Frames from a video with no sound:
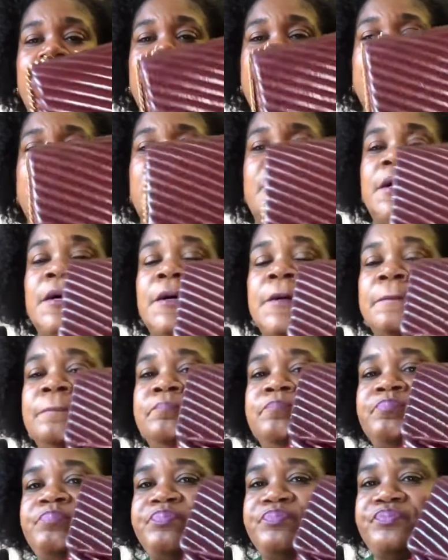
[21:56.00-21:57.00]

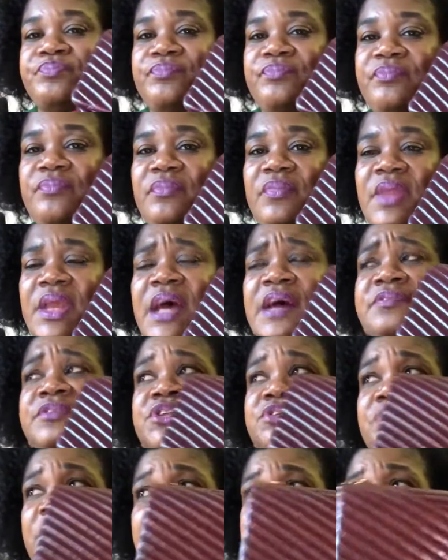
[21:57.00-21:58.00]
I've
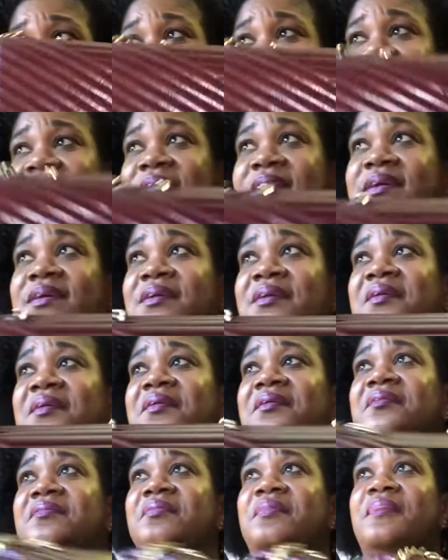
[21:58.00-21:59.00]
tried to
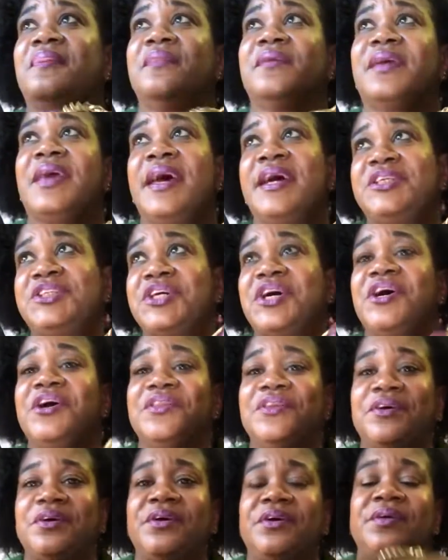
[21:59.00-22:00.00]
catch
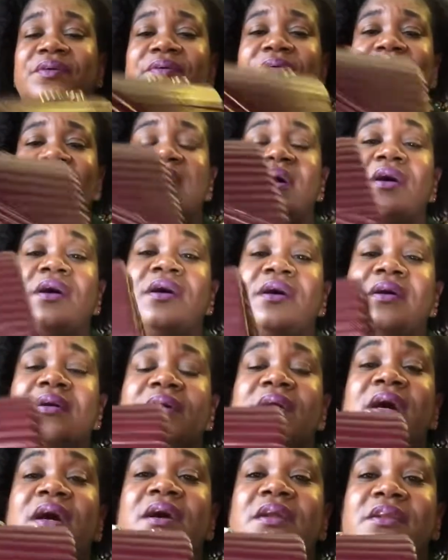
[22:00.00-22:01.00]
other
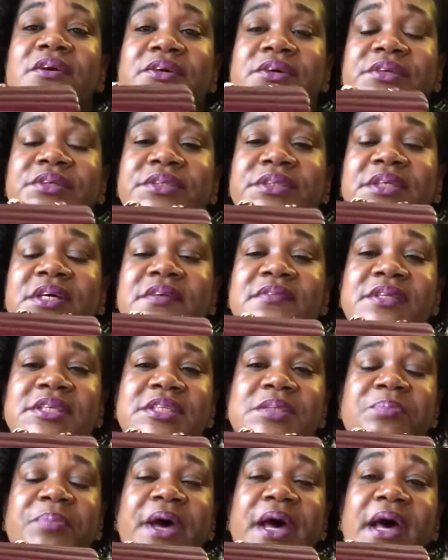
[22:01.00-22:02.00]
colors of this
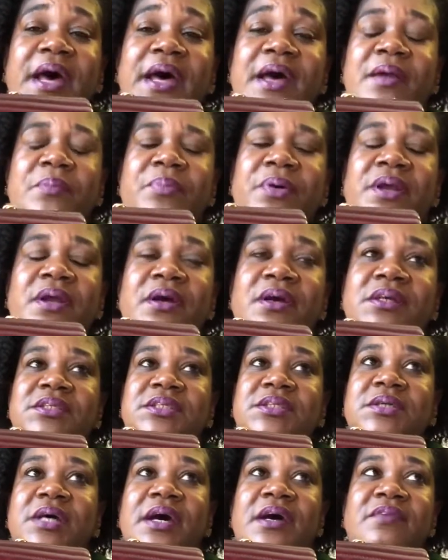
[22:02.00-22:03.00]
bag, but
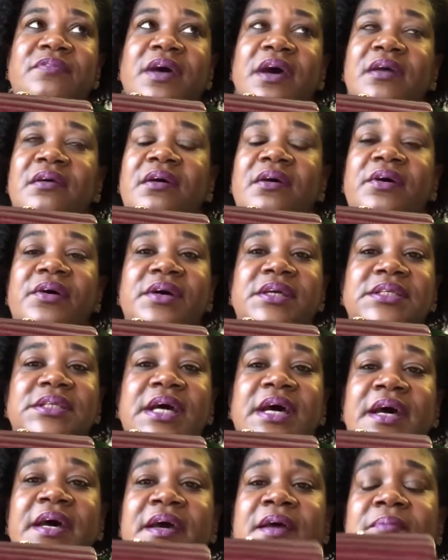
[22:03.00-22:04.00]
I've had a hard
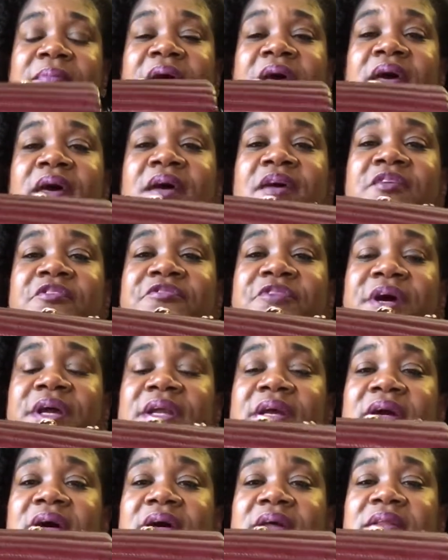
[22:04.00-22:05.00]
time
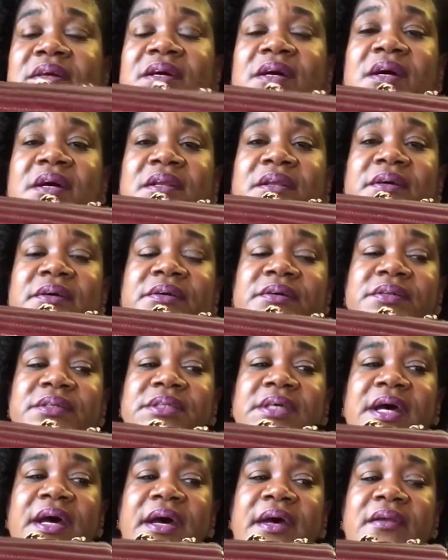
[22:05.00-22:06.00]
finding other colors
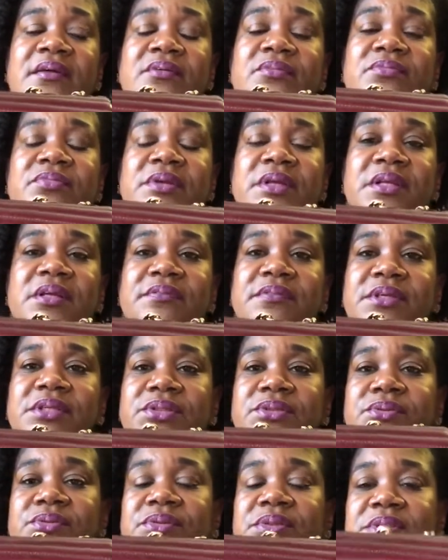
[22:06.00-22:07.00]
at a really
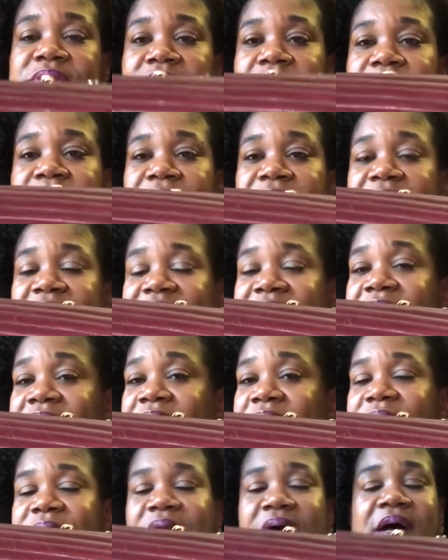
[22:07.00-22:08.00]
reduced price, and
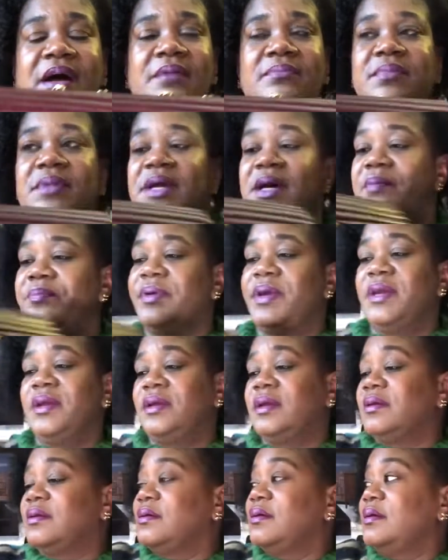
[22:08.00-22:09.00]
I'm not
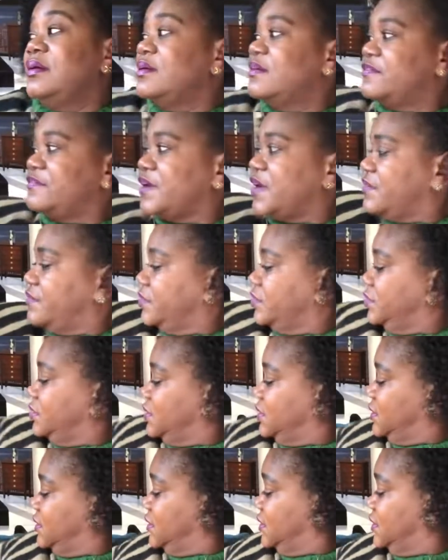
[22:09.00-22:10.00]
paying
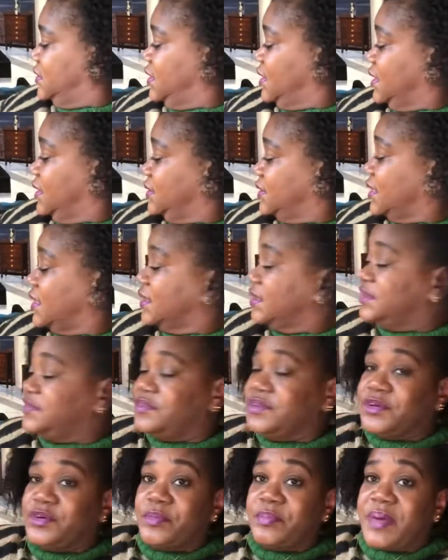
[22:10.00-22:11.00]
$568 for
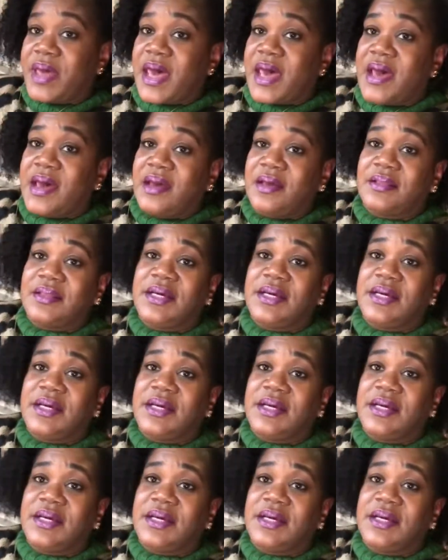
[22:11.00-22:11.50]
no bag.